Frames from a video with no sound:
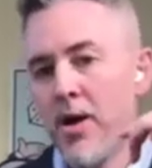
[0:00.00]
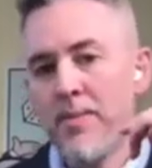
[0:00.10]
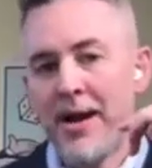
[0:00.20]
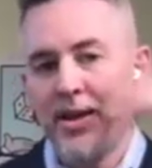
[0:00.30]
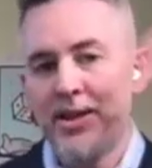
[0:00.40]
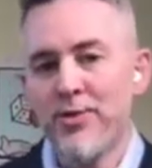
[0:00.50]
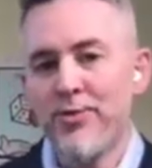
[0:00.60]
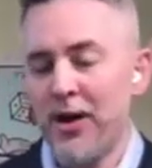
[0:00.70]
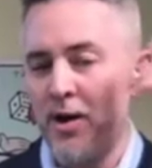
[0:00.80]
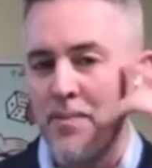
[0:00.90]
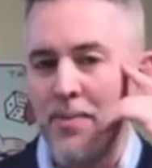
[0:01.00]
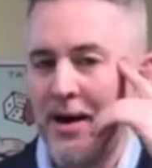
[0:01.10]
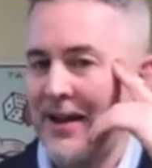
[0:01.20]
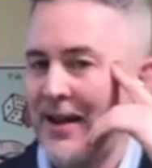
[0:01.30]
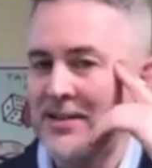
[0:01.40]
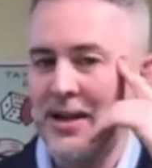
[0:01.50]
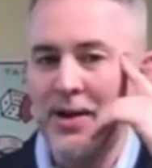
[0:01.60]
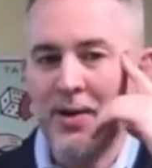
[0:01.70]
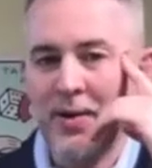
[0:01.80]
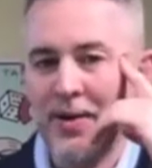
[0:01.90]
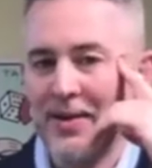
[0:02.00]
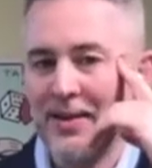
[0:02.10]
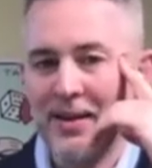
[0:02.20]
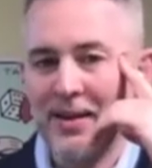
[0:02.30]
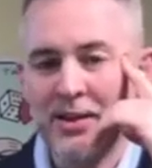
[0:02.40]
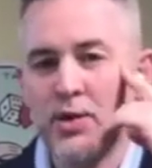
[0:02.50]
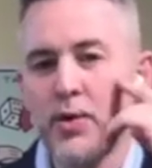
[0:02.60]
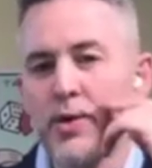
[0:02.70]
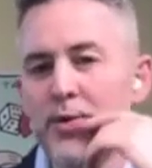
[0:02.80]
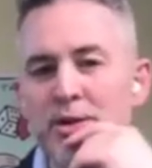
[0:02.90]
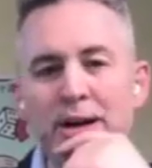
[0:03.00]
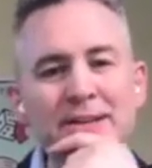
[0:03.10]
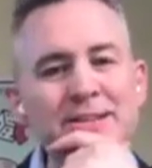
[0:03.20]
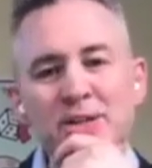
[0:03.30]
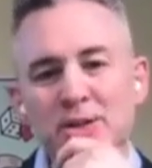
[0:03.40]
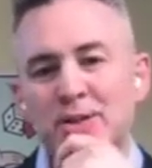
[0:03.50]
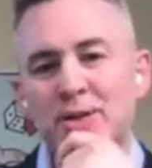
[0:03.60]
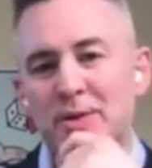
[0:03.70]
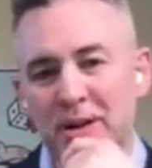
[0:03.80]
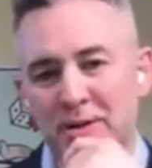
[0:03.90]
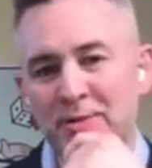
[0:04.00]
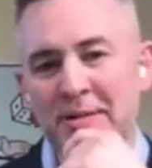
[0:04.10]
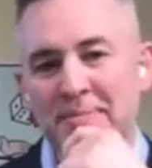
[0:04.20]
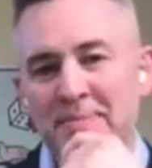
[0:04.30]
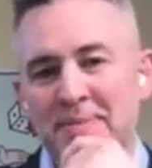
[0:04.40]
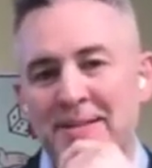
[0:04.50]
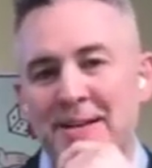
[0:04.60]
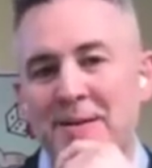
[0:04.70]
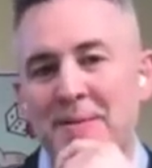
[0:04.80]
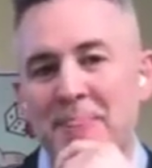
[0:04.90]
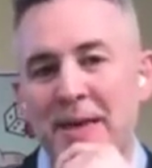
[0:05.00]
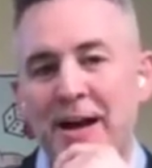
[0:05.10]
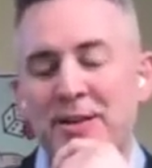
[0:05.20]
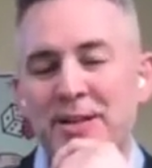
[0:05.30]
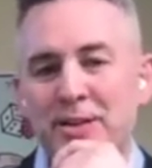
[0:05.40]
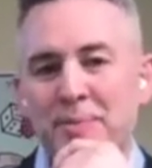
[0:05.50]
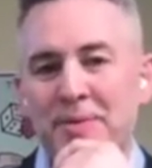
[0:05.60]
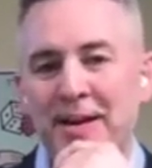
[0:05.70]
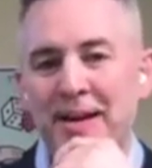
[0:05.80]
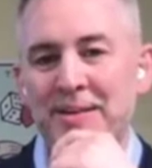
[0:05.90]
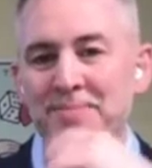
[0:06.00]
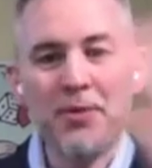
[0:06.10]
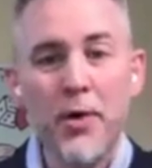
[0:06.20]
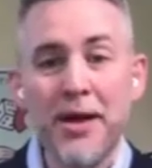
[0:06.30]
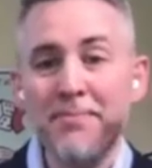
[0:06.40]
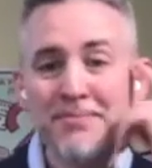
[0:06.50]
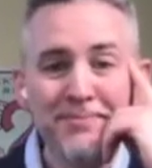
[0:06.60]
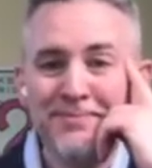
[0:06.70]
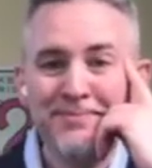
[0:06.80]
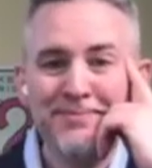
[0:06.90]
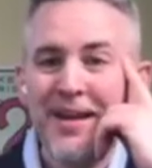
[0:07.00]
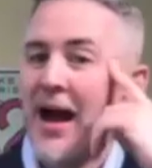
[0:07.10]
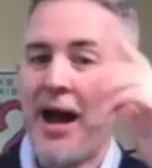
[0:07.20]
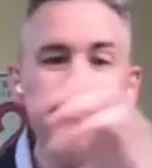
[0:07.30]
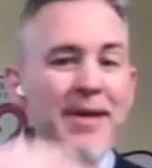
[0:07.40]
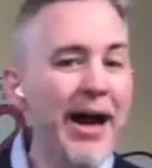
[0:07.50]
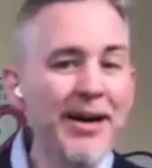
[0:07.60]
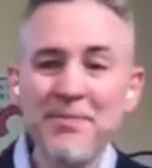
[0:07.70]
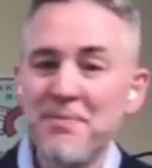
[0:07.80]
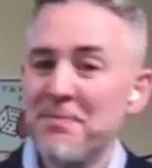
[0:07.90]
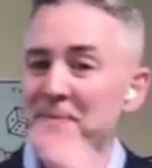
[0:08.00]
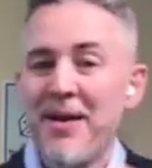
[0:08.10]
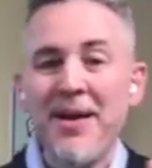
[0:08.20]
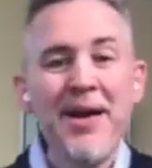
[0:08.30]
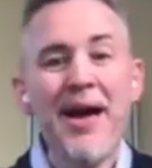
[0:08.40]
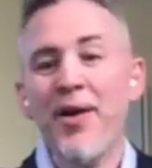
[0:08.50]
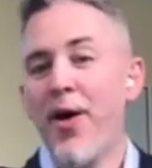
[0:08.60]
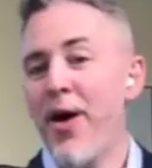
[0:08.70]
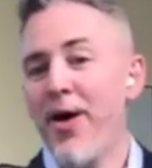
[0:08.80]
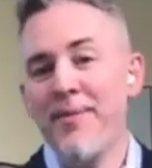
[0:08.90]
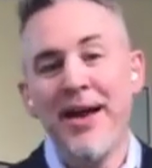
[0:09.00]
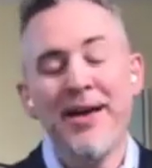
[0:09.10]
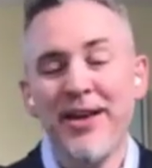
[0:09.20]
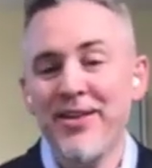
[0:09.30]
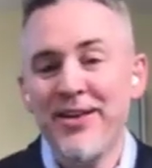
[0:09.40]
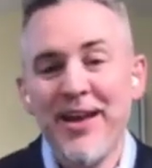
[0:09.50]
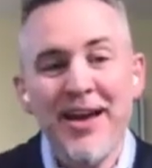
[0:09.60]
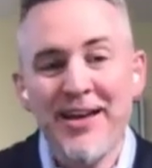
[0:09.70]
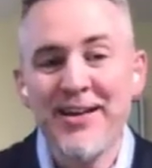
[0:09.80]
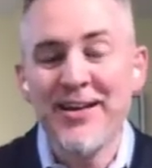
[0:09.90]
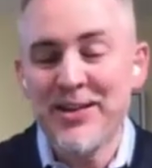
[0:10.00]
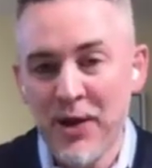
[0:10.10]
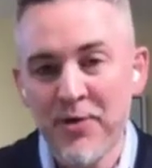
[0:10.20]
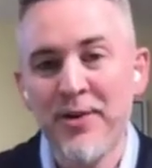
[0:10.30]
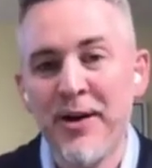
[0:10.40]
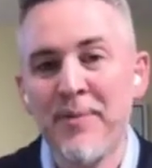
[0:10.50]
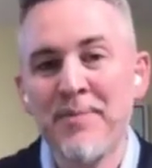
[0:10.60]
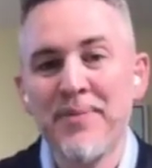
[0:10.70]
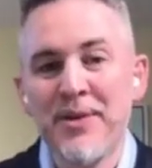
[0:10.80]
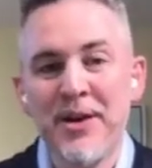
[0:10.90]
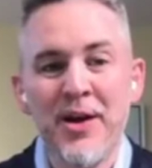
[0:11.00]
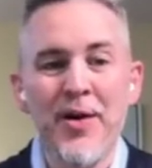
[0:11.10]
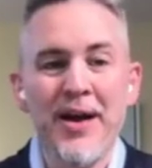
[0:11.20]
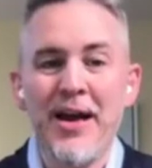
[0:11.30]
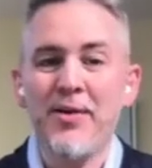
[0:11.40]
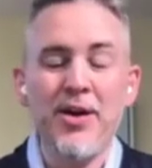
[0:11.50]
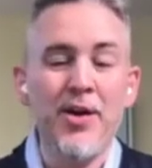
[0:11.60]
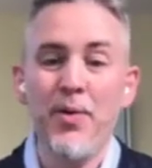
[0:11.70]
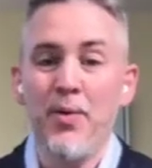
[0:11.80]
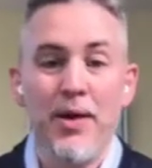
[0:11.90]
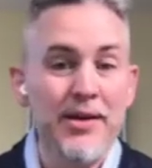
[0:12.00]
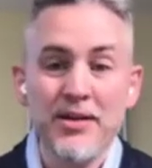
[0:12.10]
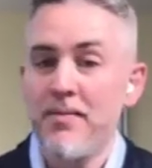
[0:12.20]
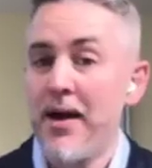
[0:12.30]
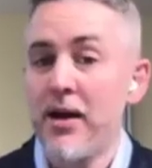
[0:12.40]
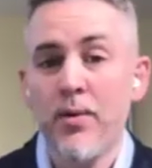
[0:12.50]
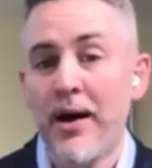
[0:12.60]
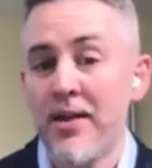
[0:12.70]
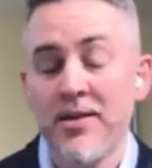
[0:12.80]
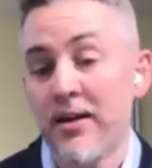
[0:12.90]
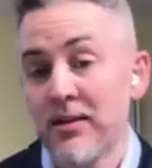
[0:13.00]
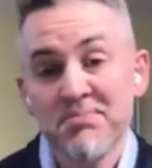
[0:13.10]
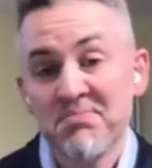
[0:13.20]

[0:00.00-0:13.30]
I like the film, but I got to tell you, these 2 or 3 shots, I just don't care for them. And I'll sit there and be like, okay, I'm not at all. I mean, at the end of the day, it is their film, and I don't care. It doesn't matter what I think.